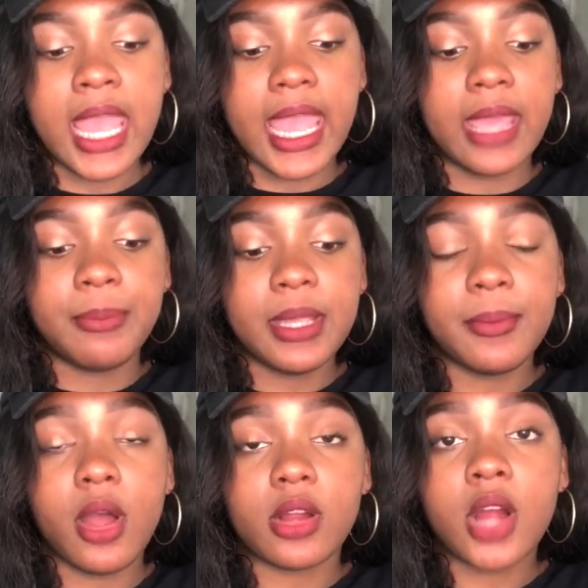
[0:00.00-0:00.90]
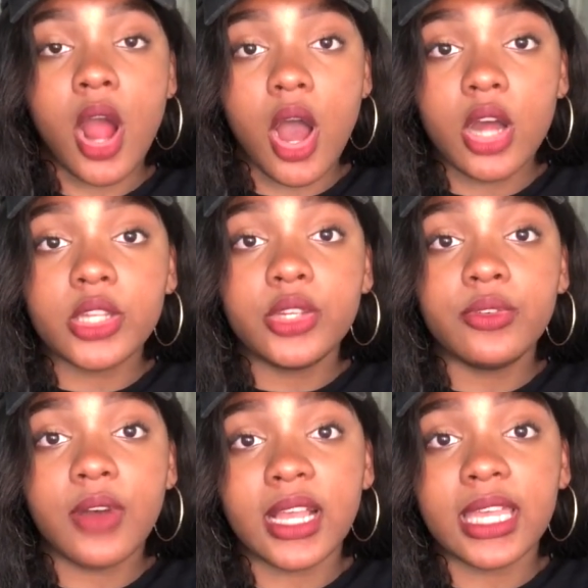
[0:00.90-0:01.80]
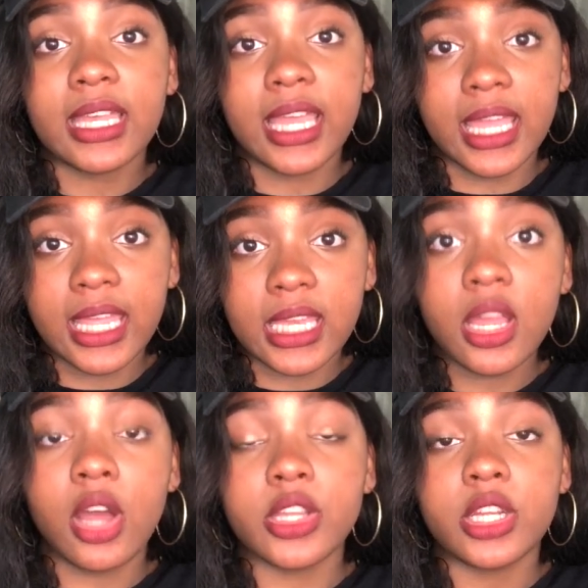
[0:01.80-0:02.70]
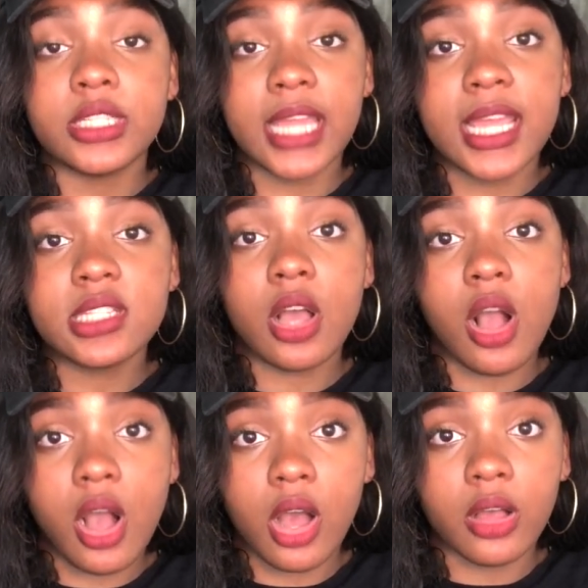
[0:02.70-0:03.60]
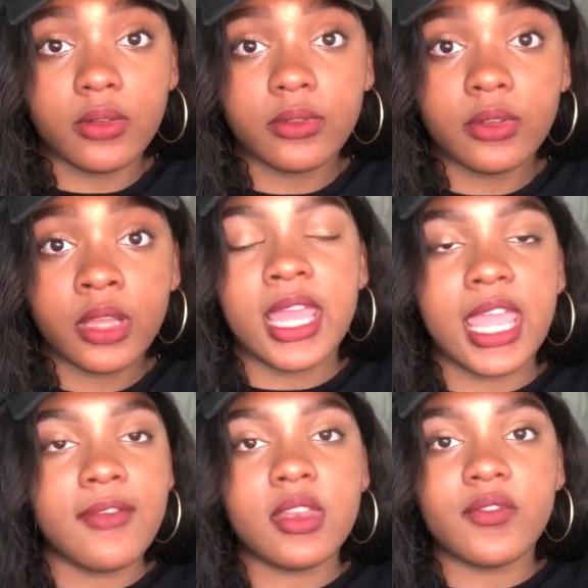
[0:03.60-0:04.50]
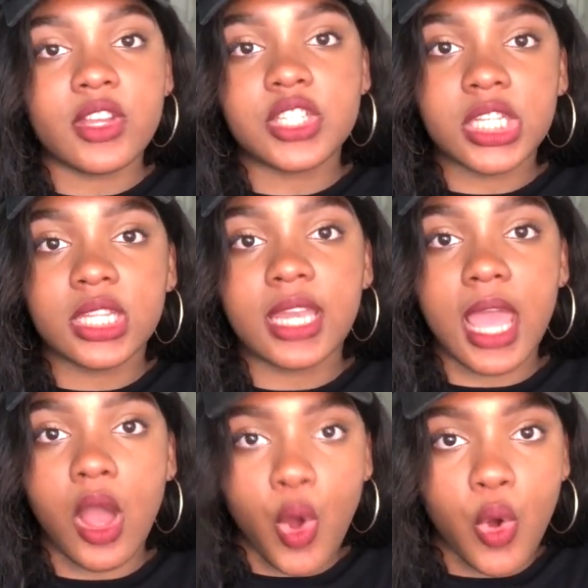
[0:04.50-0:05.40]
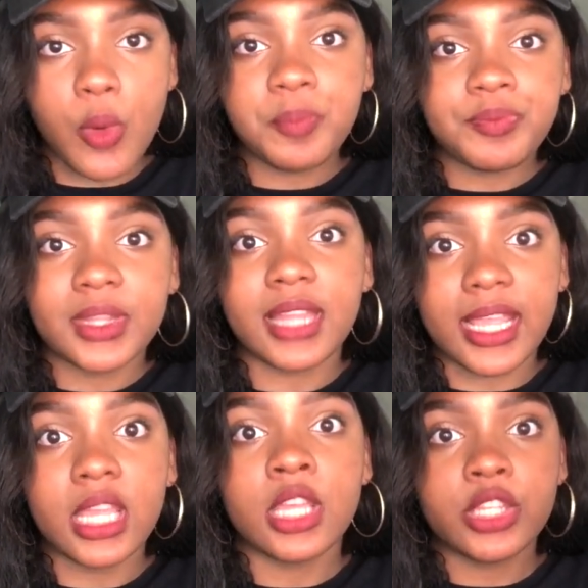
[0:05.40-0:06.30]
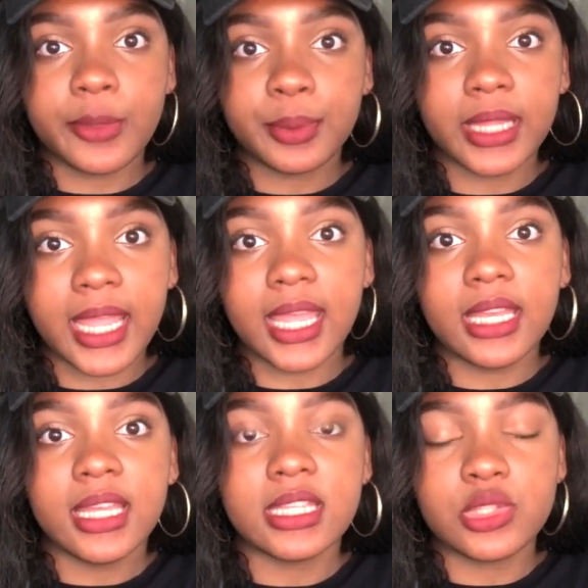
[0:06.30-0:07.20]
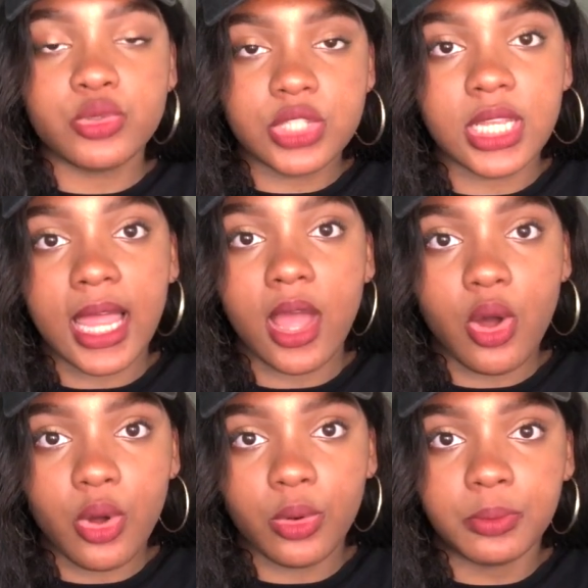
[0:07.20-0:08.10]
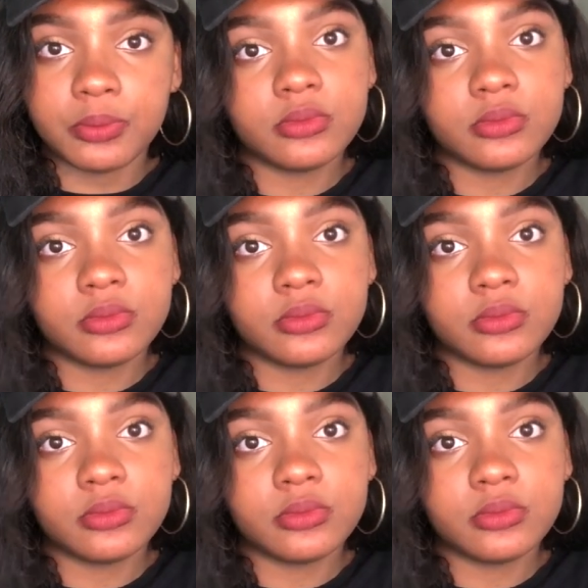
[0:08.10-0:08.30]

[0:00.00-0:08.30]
and people are calling you fucking in on your days off, even if you're chilling at home, like your plan is to chill at home.